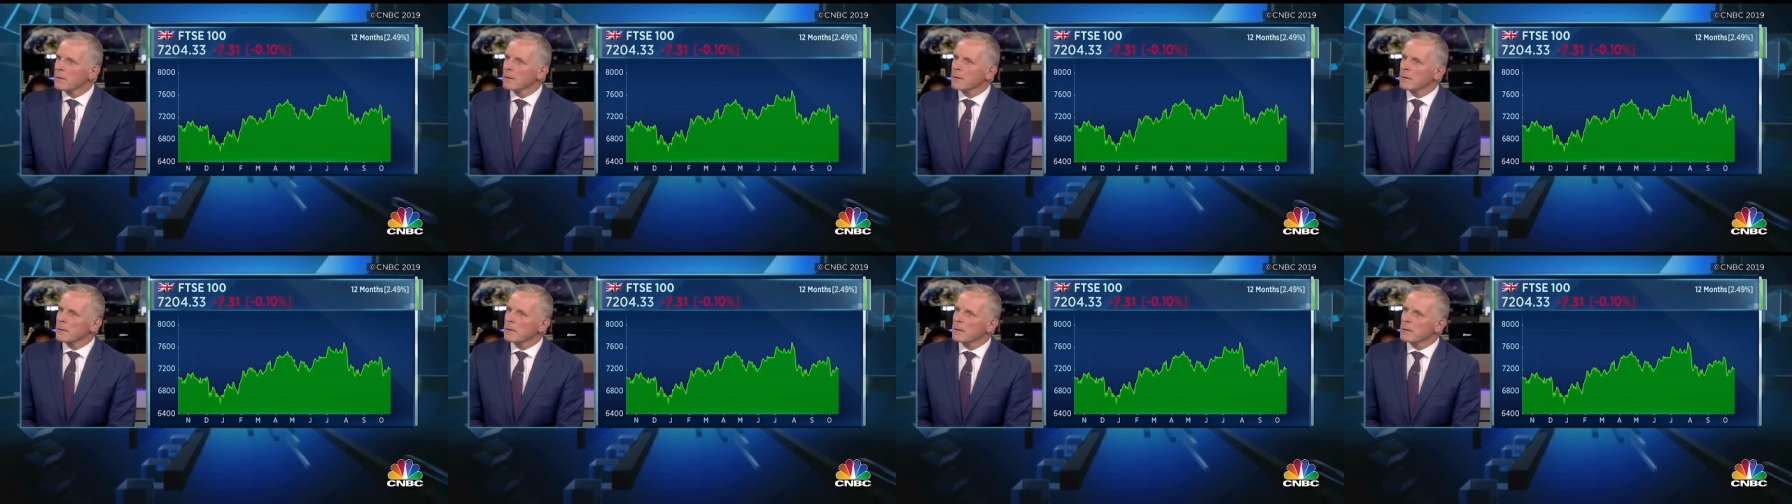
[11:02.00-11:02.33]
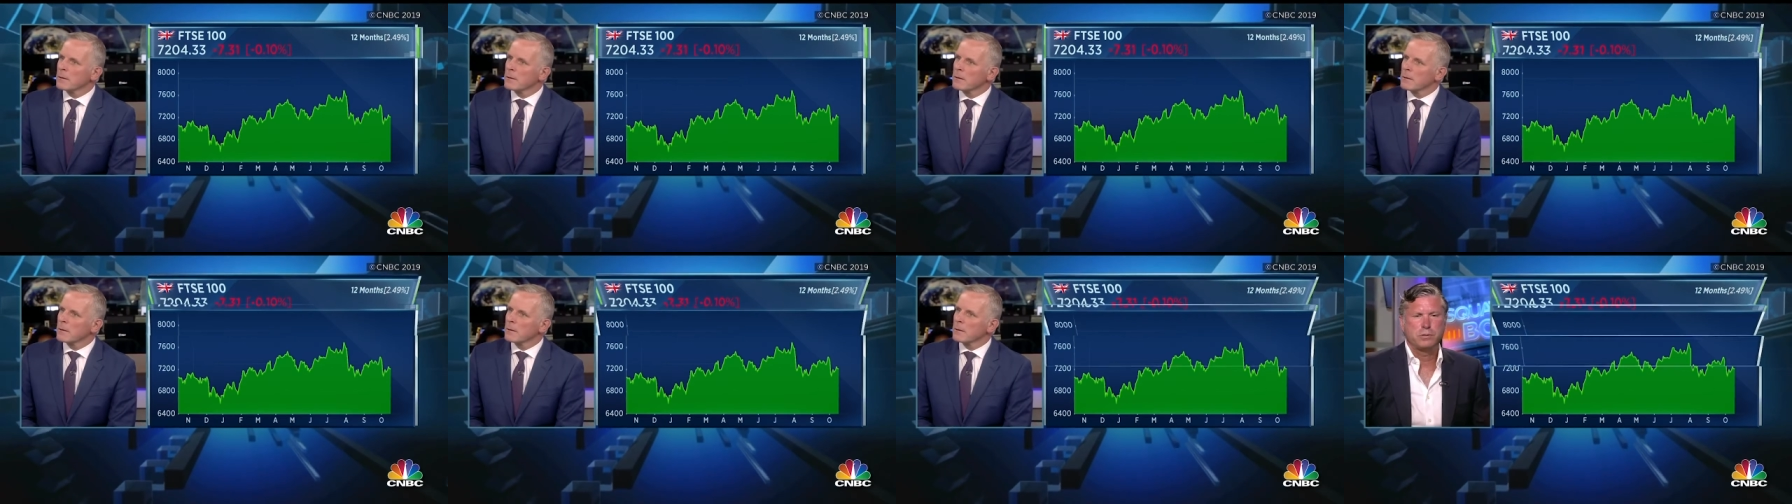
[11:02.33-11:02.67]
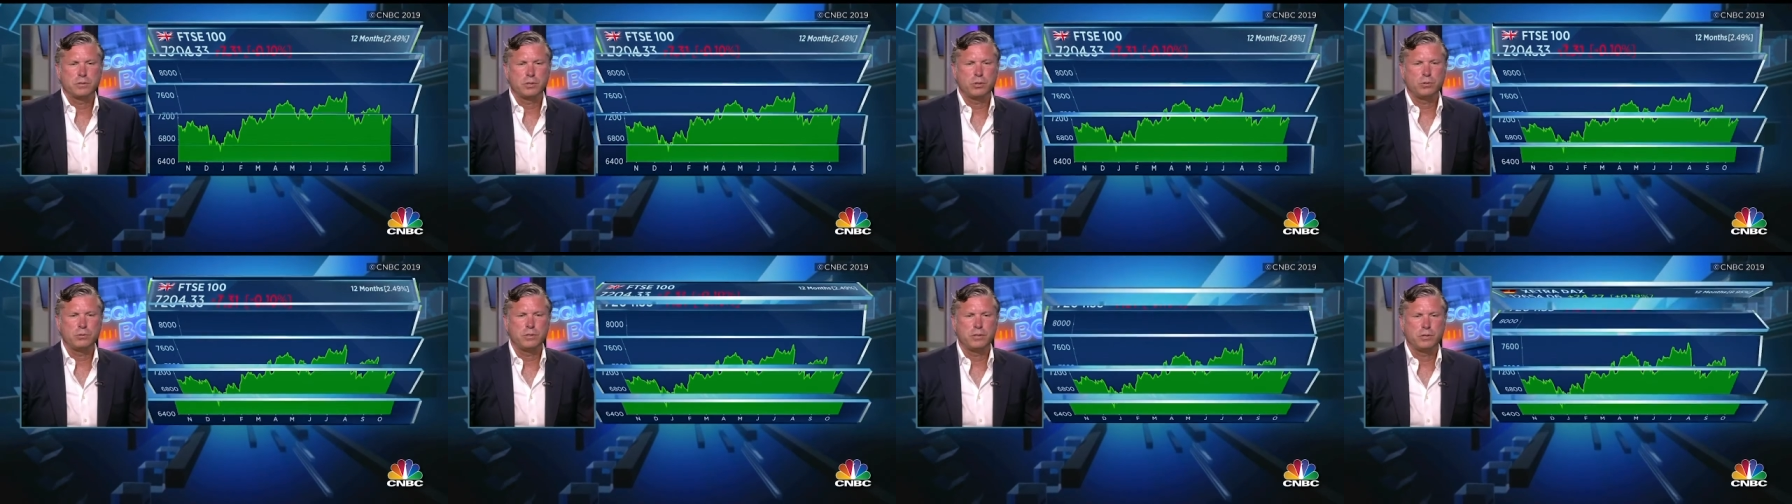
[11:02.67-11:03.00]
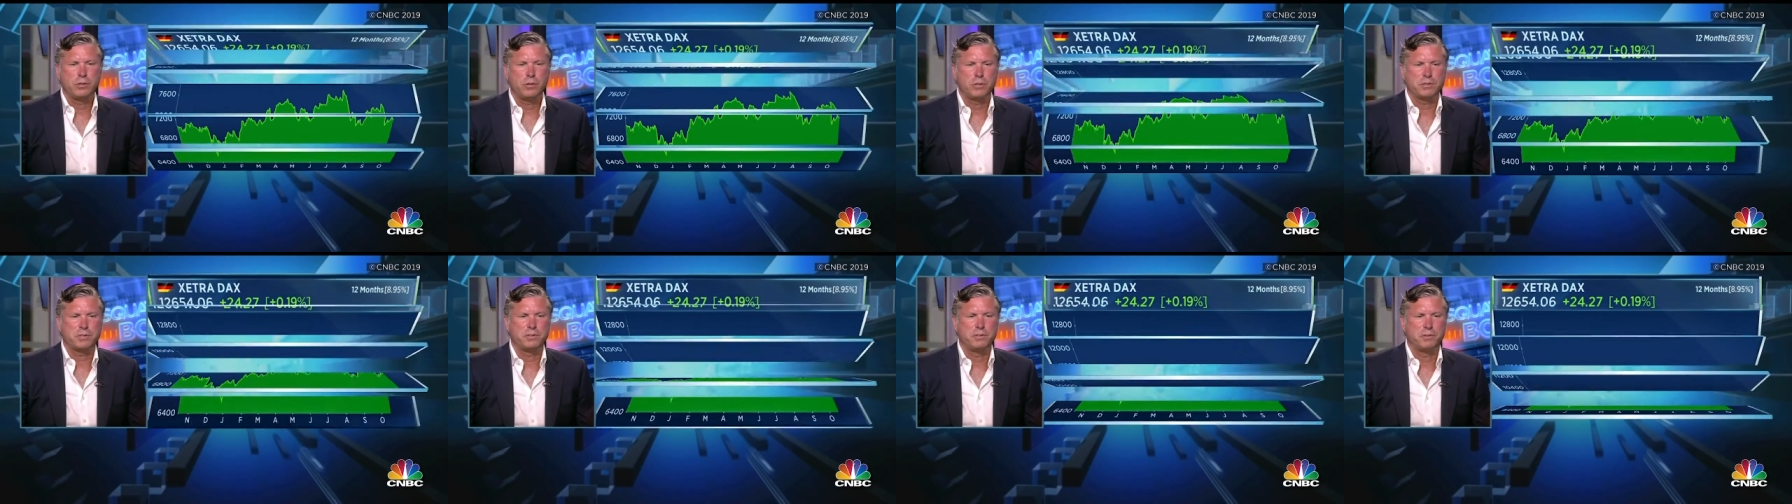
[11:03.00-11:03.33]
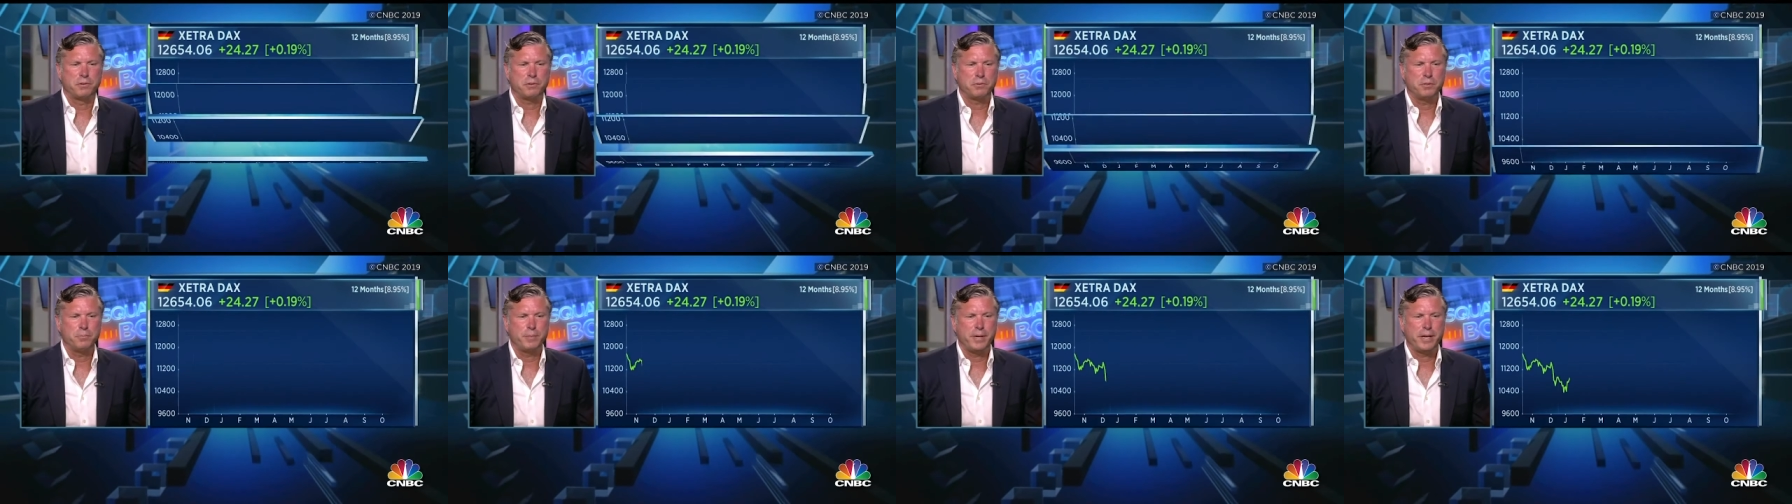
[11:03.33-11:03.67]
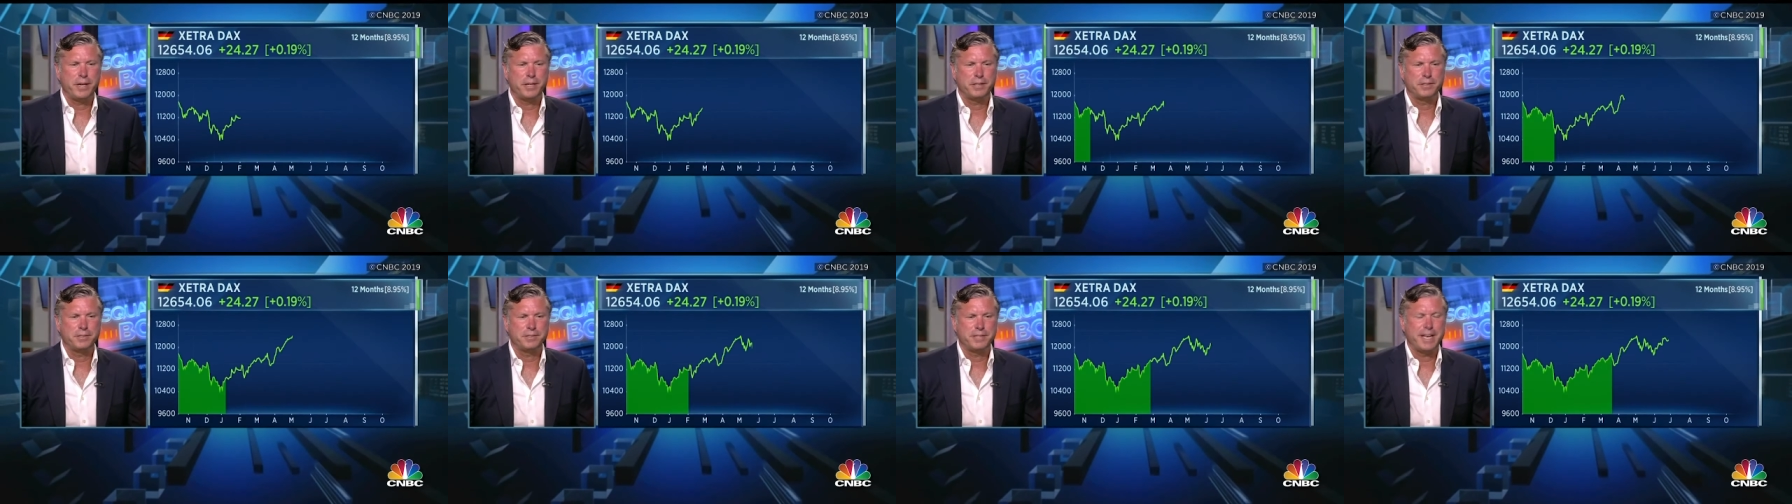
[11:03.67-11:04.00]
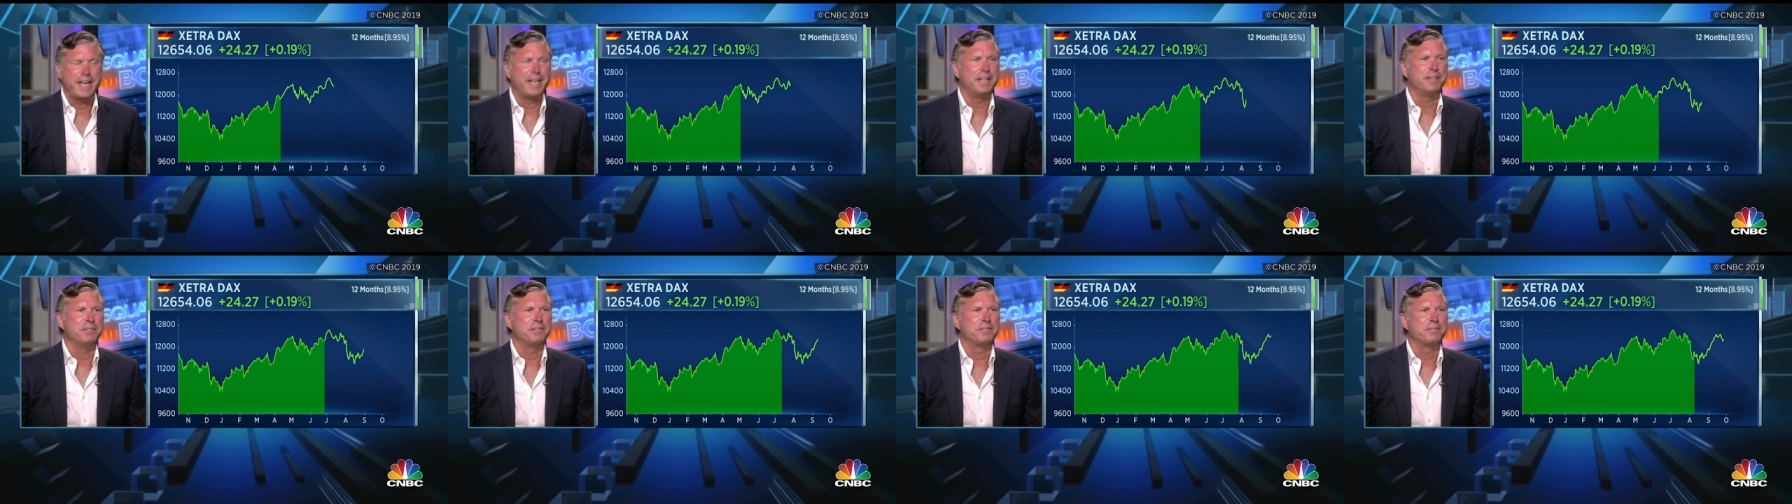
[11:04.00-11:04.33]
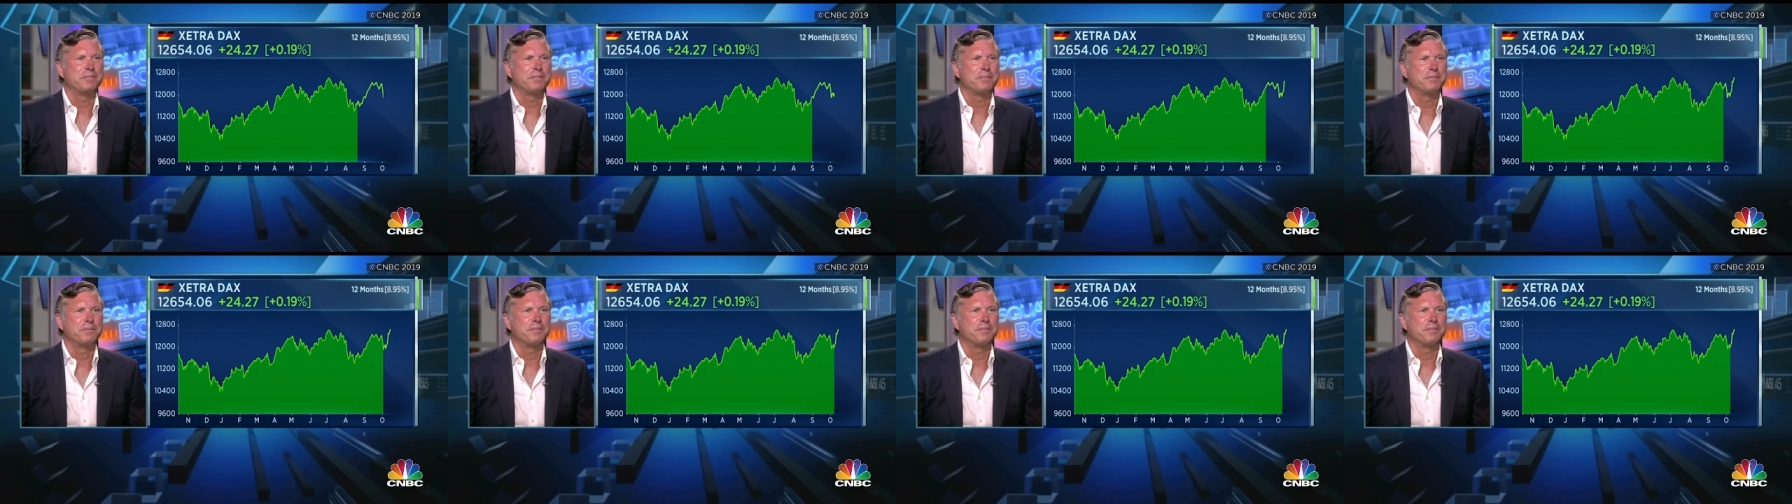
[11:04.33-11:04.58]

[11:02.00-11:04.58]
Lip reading: Well, Goldilocks and Three Bears ends